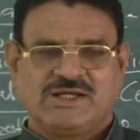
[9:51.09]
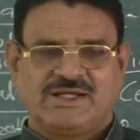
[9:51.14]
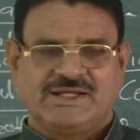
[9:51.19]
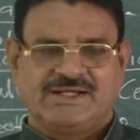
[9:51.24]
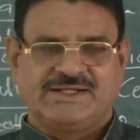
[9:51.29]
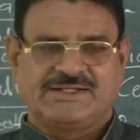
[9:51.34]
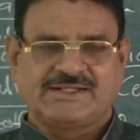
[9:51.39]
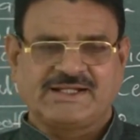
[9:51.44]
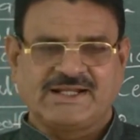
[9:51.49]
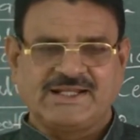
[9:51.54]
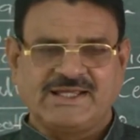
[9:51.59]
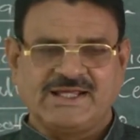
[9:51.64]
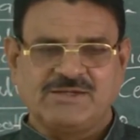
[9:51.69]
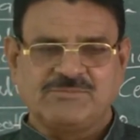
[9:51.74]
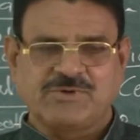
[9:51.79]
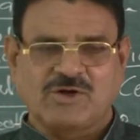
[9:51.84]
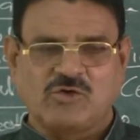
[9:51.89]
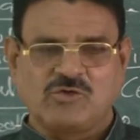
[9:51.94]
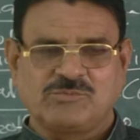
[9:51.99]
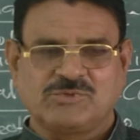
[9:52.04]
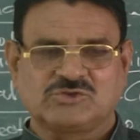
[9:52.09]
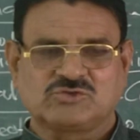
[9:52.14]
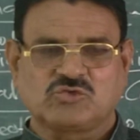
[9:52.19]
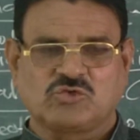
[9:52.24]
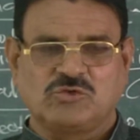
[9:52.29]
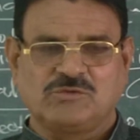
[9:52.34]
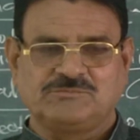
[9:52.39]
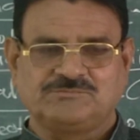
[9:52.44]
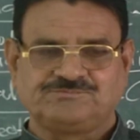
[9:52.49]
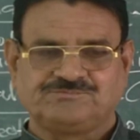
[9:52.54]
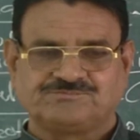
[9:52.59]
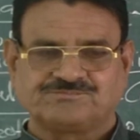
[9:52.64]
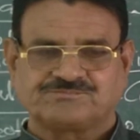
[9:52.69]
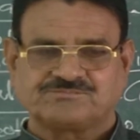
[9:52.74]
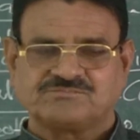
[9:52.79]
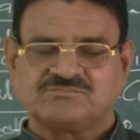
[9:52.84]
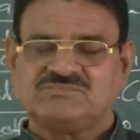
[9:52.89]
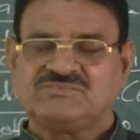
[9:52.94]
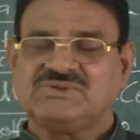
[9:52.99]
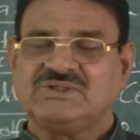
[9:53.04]
Italian brown mushroom,
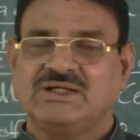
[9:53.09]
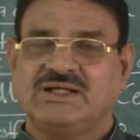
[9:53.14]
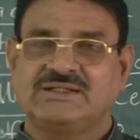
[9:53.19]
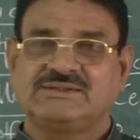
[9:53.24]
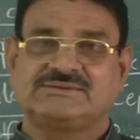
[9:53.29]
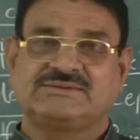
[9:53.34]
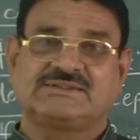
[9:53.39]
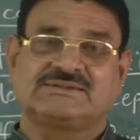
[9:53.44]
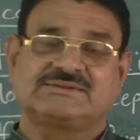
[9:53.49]
and